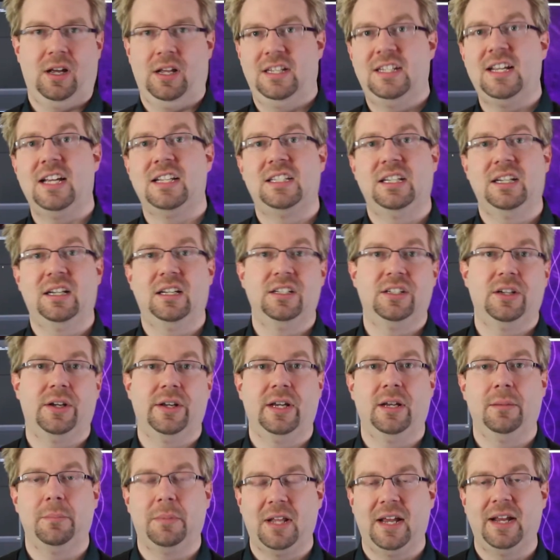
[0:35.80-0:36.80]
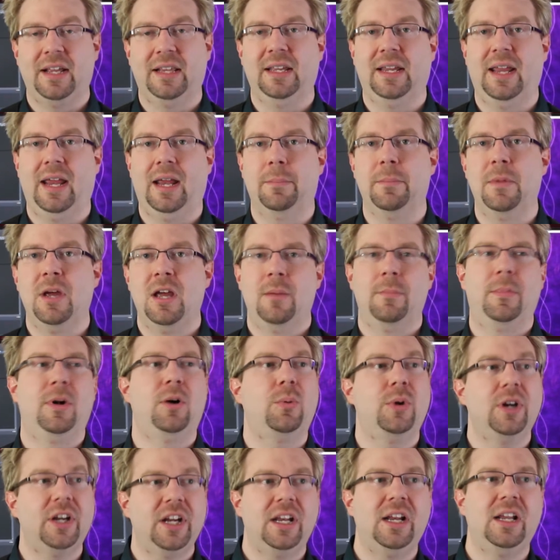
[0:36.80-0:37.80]
testing Antilia and playing the game,
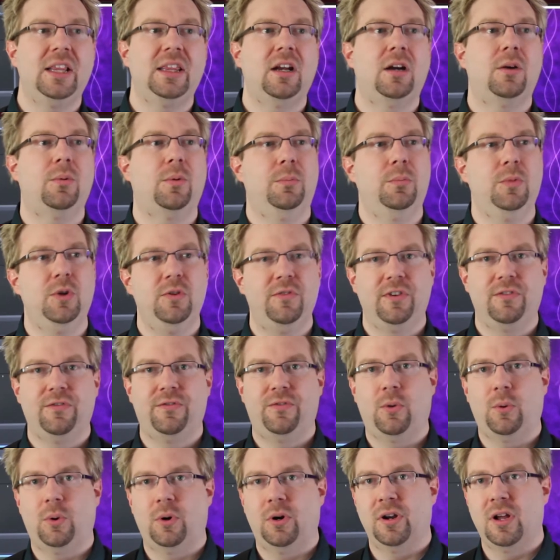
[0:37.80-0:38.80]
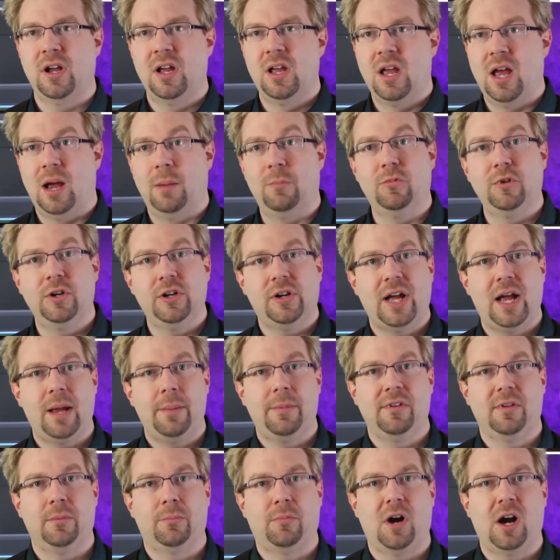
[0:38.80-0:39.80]
but we're getting there. We're moving forward. I'm real
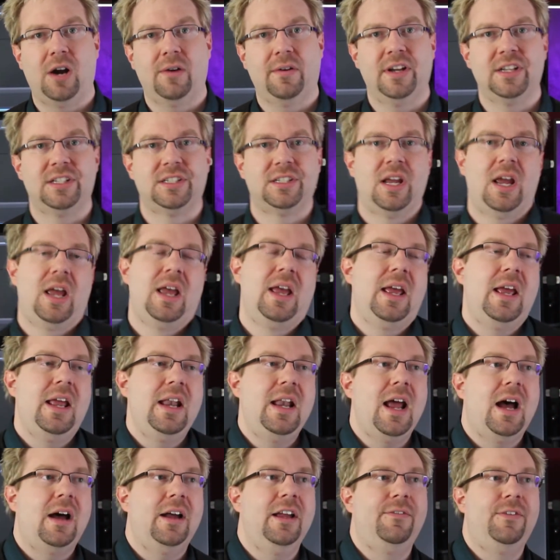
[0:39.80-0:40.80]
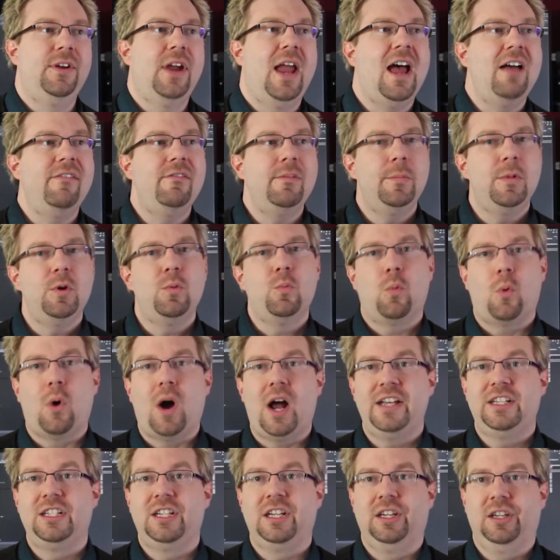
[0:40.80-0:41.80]
happy with the progress. Now, if you haven't been
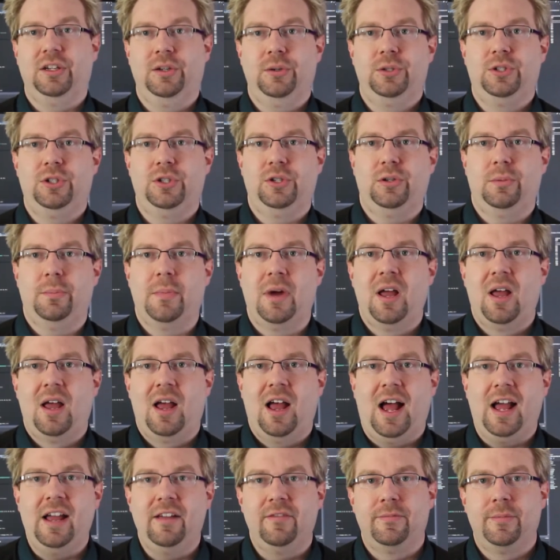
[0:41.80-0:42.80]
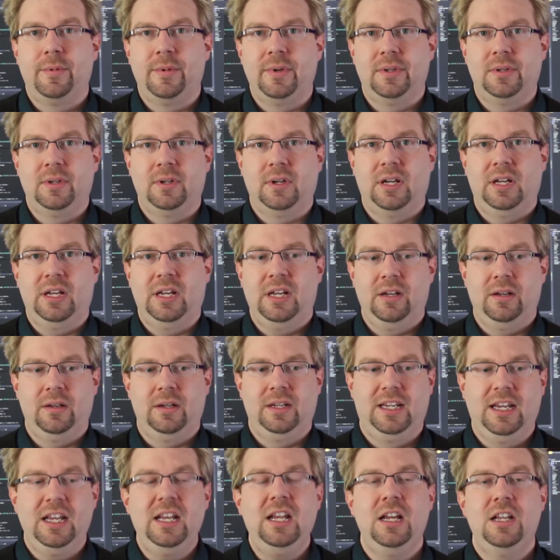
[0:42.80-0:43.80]
watching YouTube, I've been
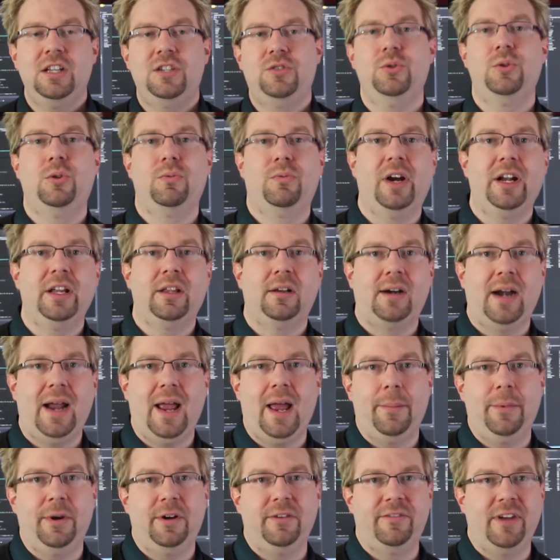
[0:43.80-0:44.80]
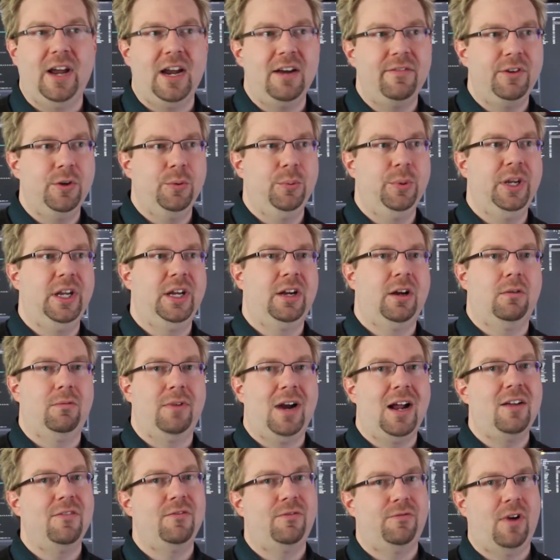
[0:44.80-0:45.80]
getting into the regular habit of every week
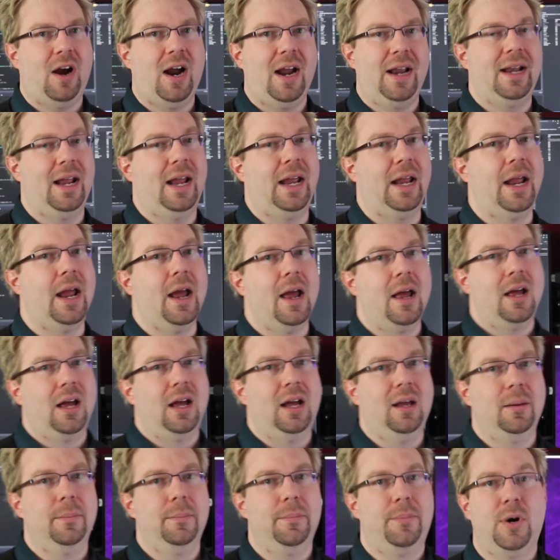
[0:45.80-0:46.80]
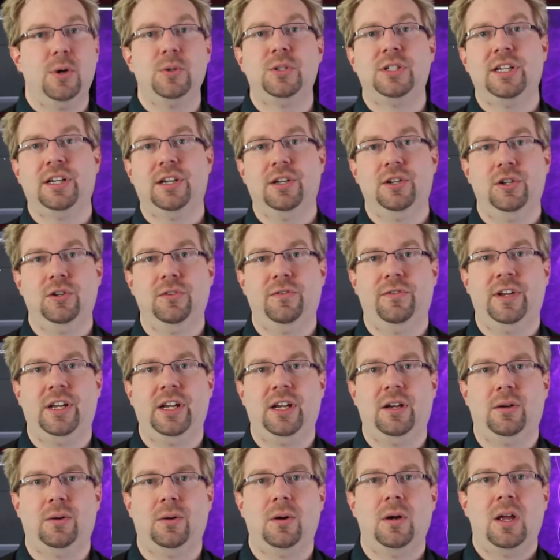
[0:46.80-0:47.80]
around Friday and posting a new
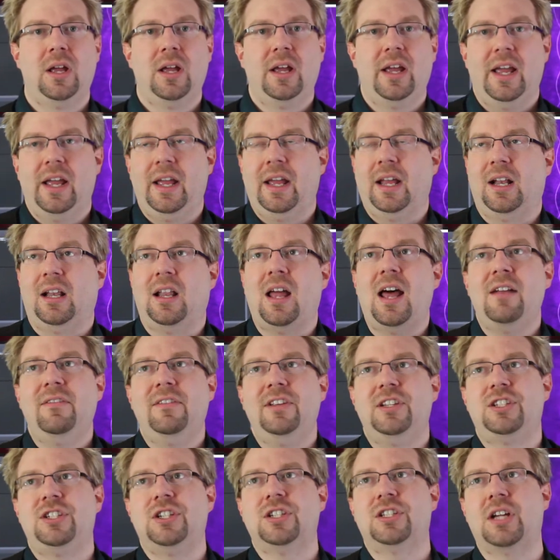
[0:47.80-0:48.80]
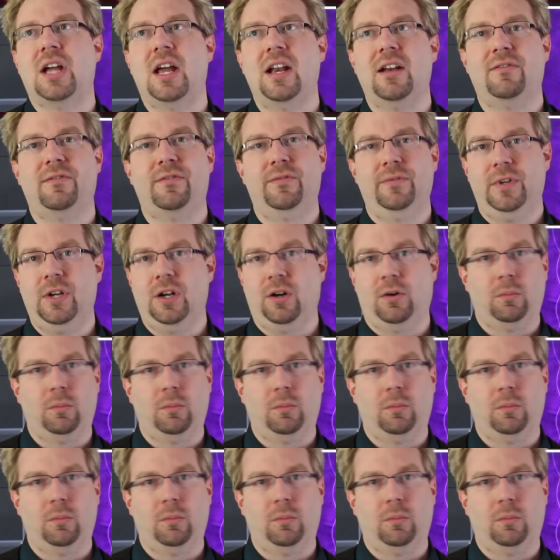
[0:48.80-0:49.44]
video, and a lot of it's just kind of,